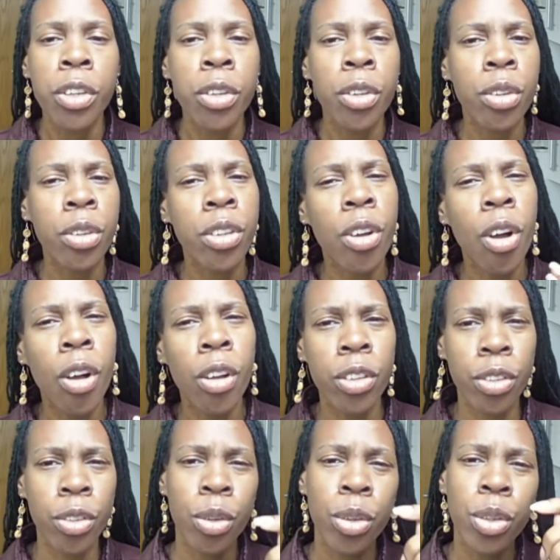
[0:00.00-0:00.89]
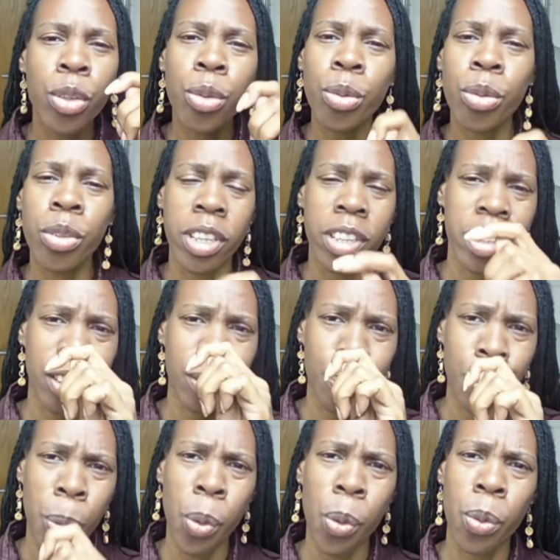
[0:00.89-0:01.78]
You could also use a
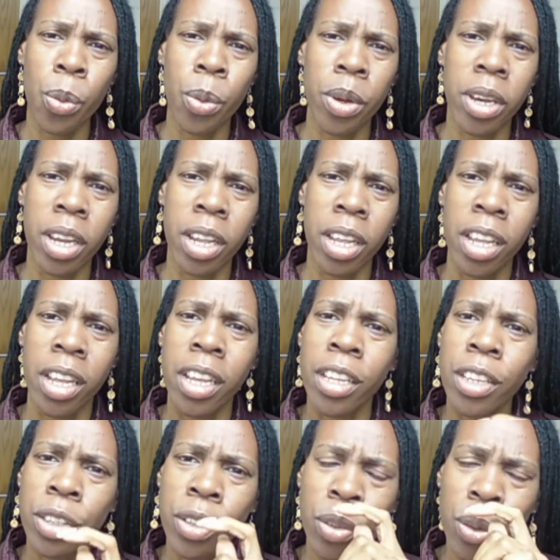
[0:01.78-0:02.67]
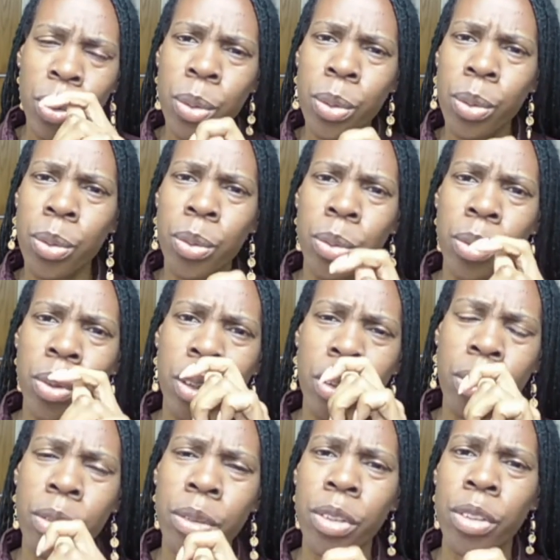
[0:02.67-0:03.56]
spoon to,
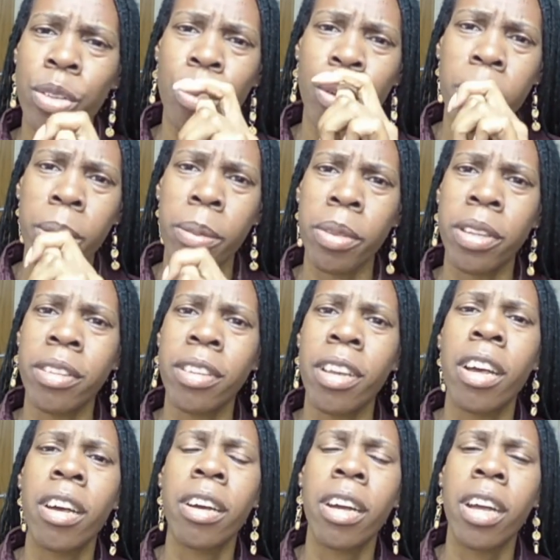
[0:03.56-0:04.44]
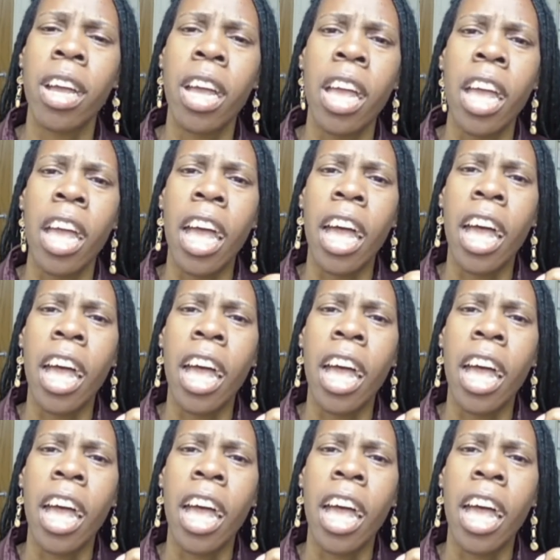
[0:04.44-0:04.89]
you know, scrape the tongue,